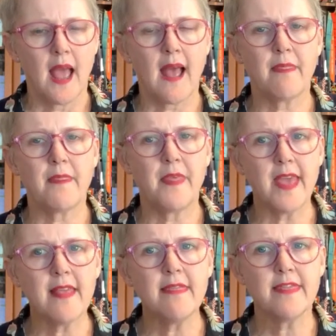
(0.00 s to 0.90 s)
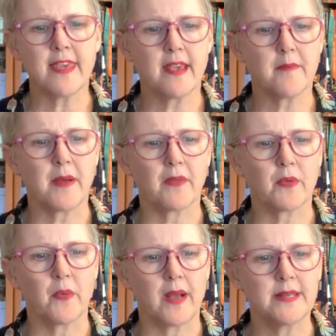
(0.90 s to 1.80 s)
And then think about the
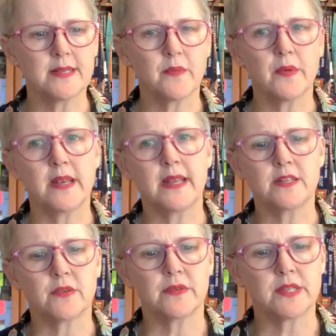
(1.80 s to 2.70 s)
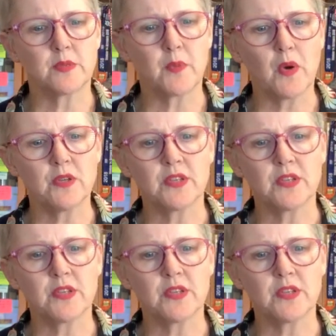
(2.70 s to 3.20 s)
ways that we need to respond